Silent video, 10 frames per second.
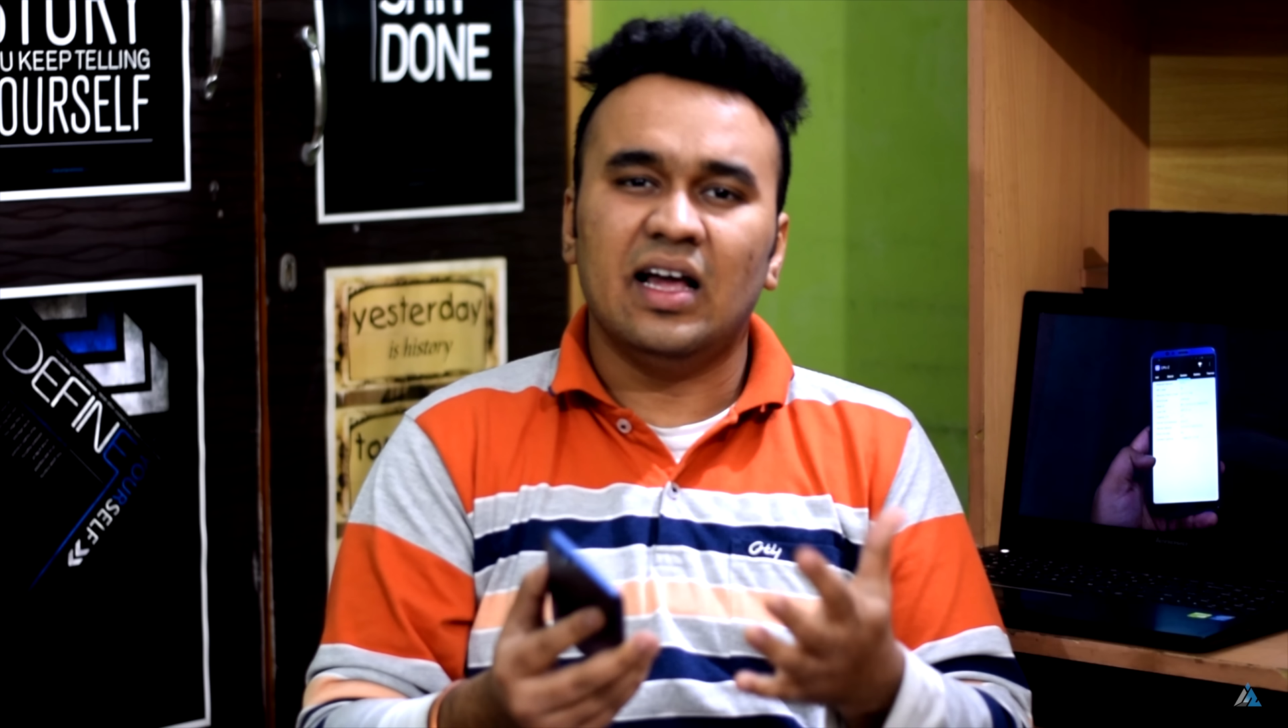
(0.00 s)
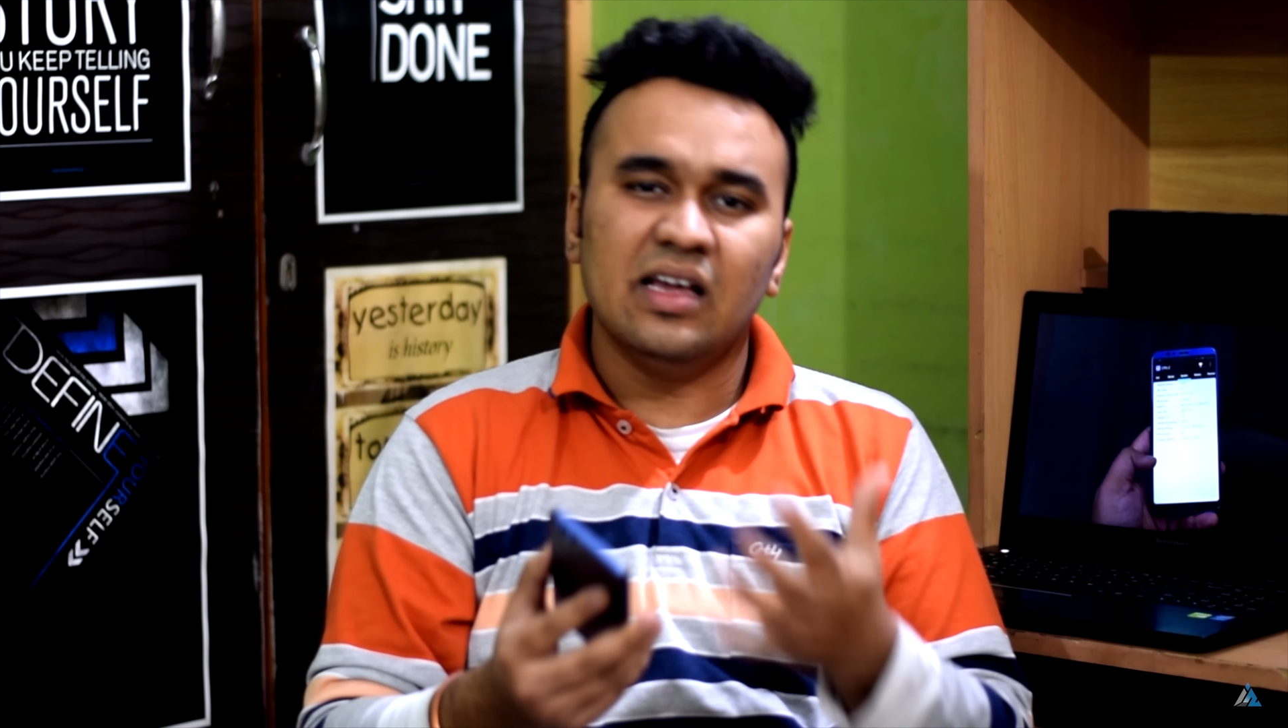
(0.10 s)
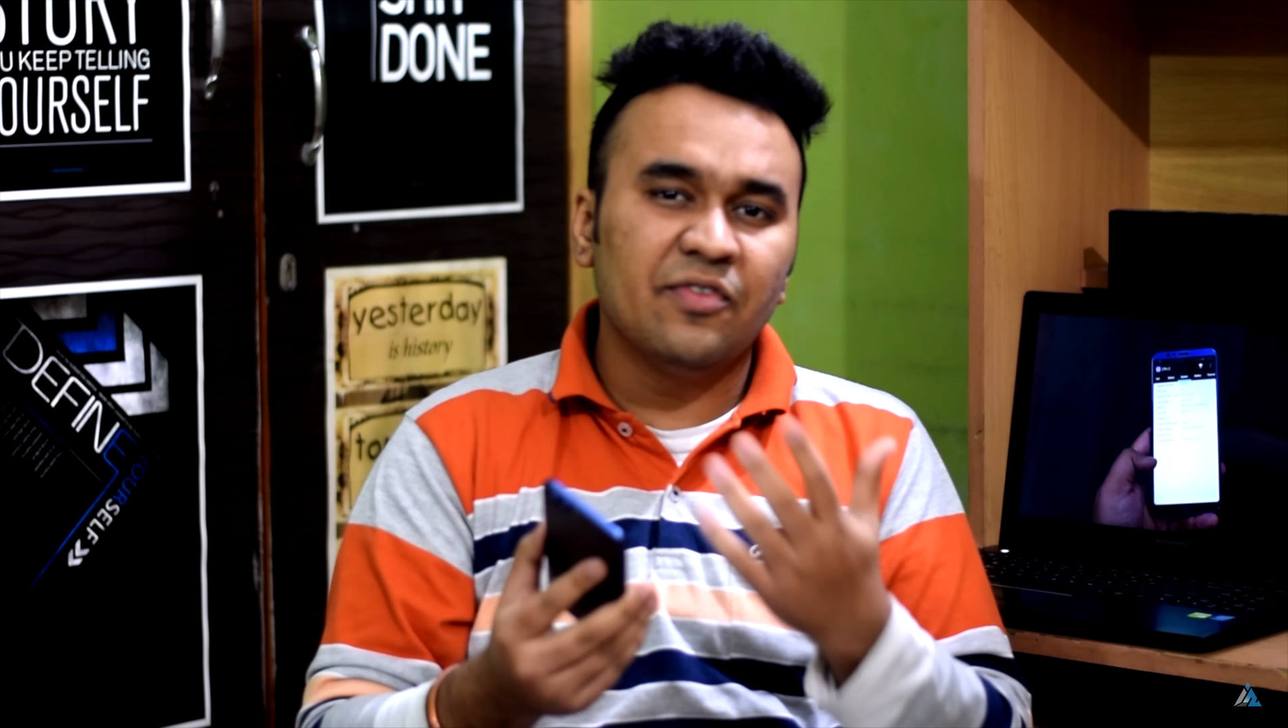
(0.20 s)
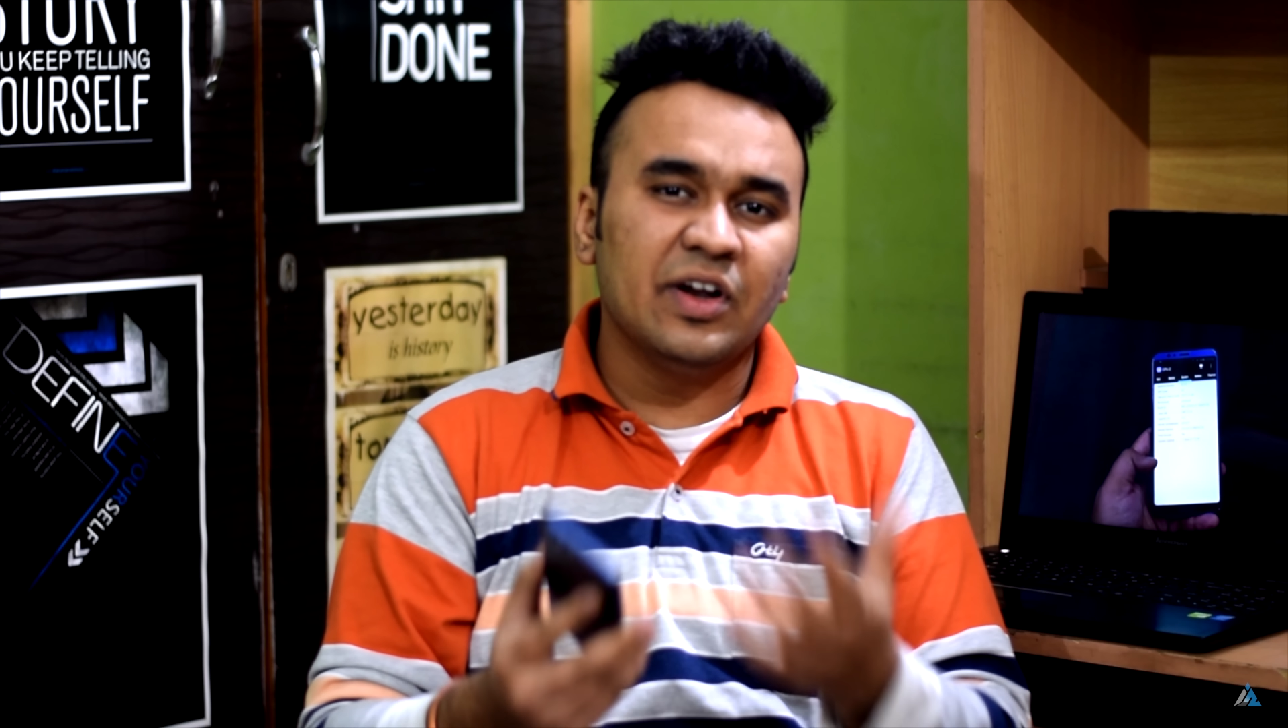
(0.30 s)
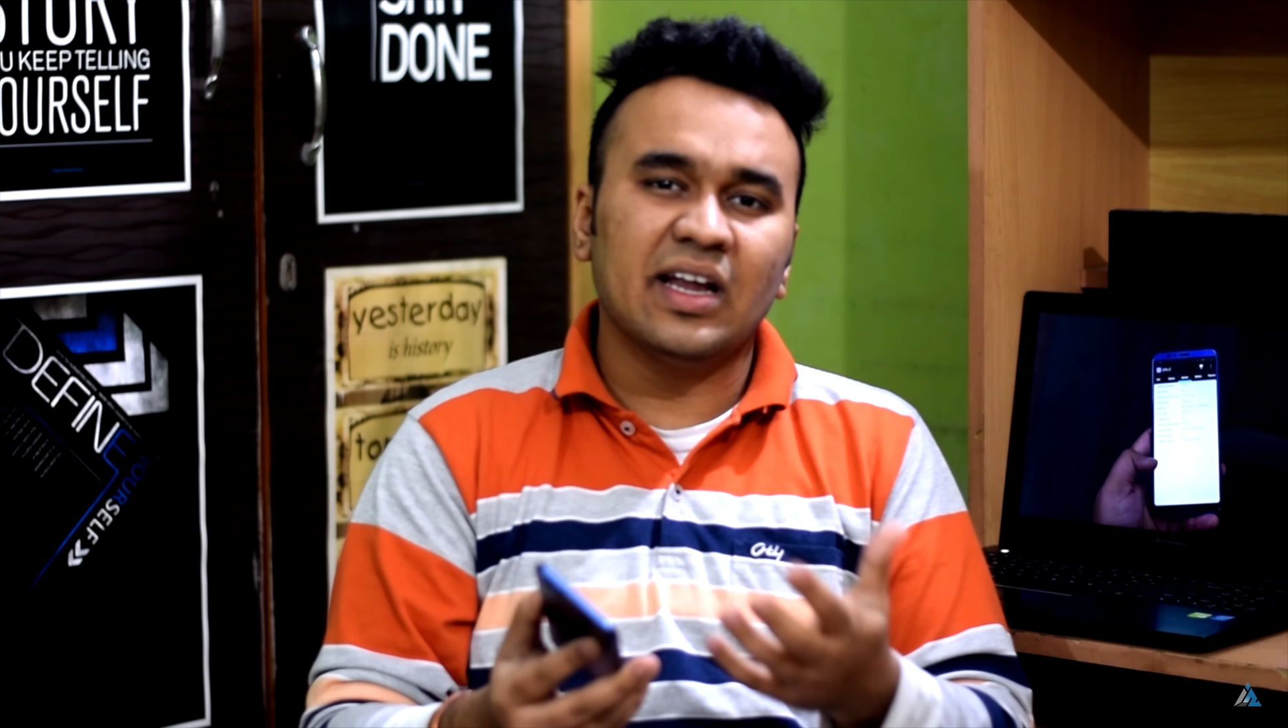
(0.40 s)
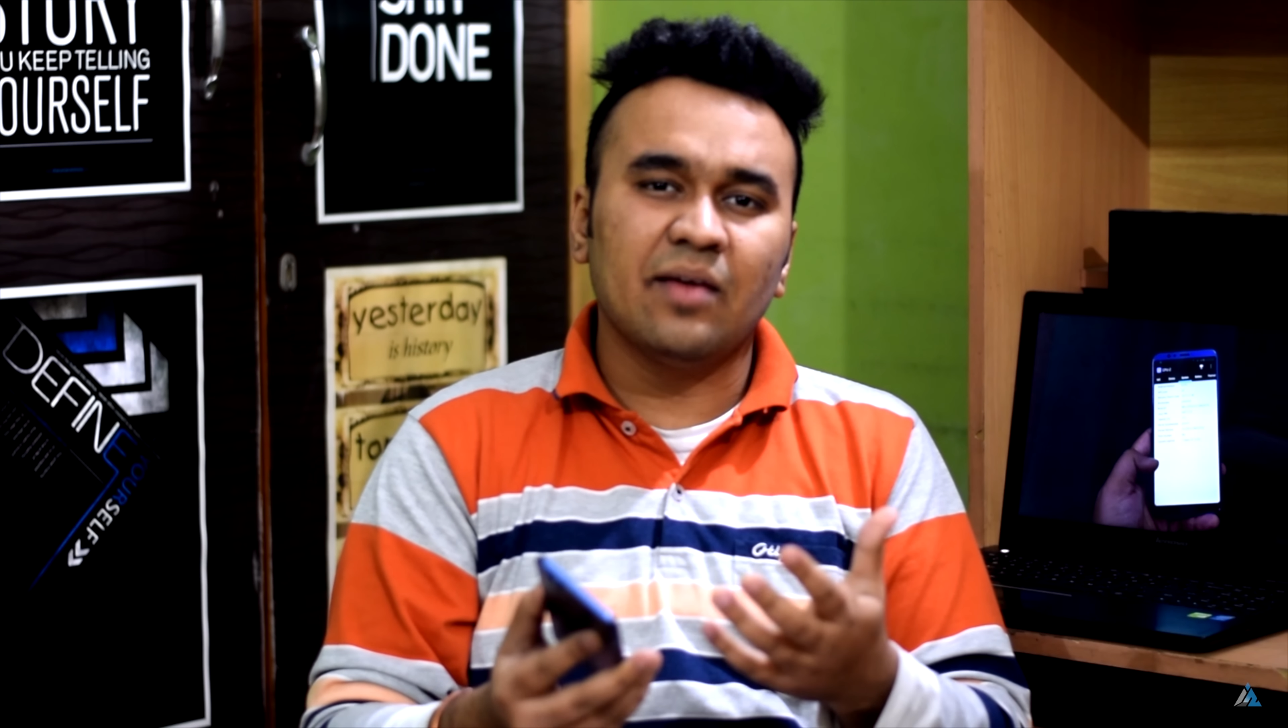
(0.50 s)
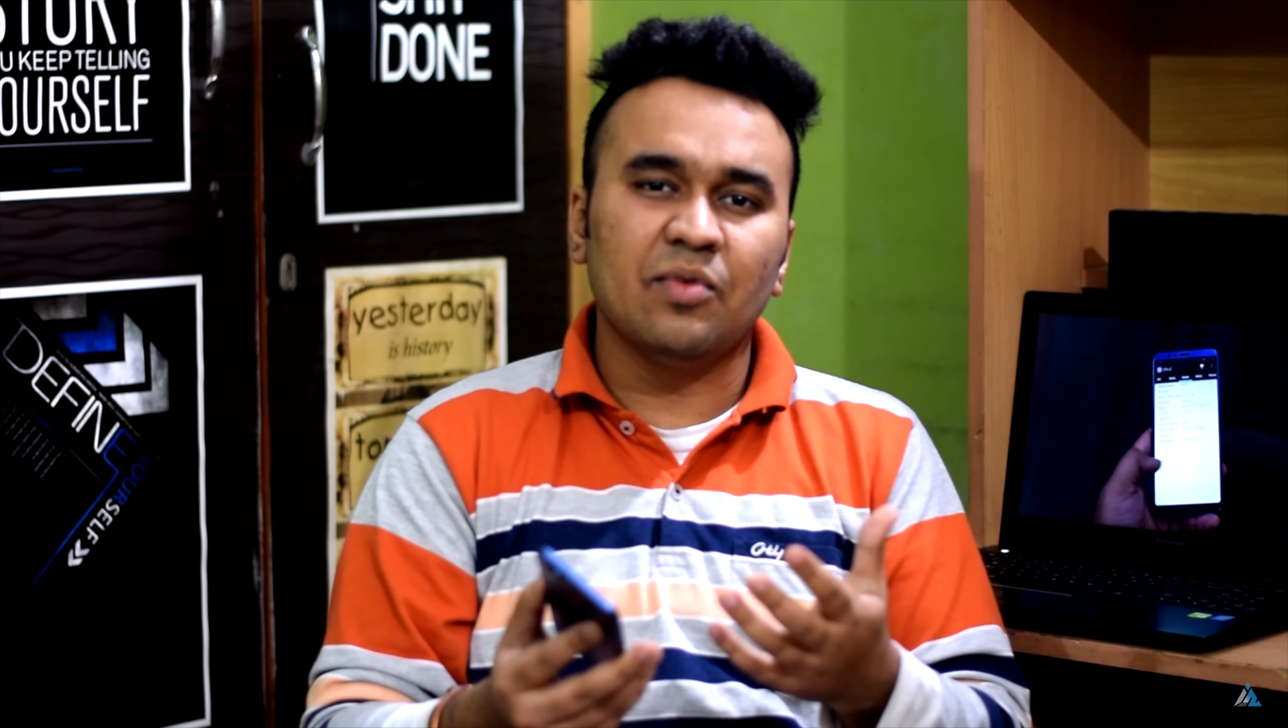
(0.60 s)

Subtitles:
every time